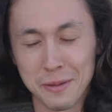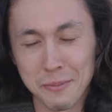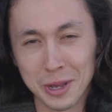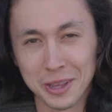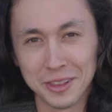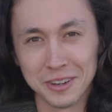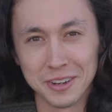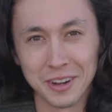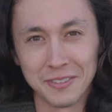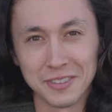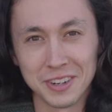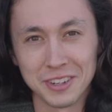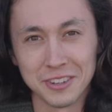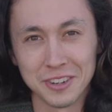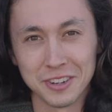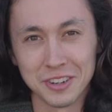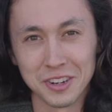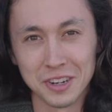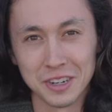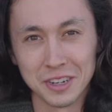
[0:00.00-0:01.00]
I made the tough
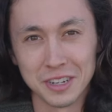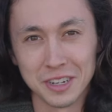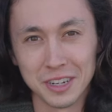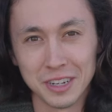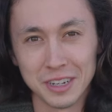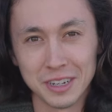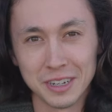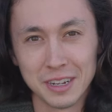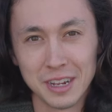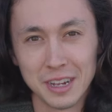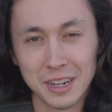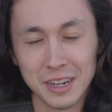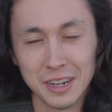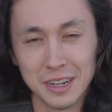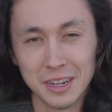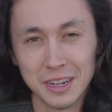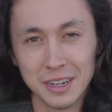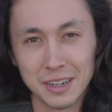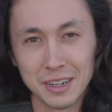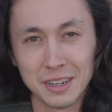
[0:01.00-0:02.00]
decision to
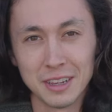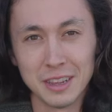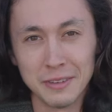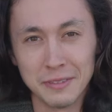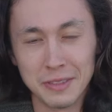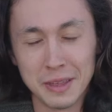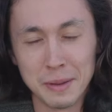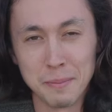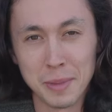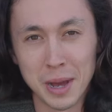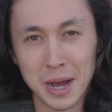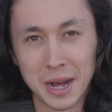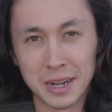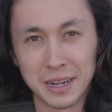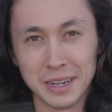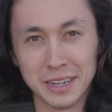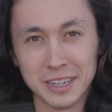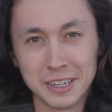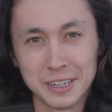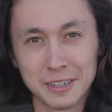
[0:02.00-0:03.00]
leave them
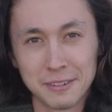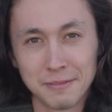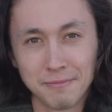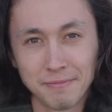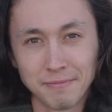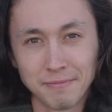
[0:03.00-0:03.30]
behind.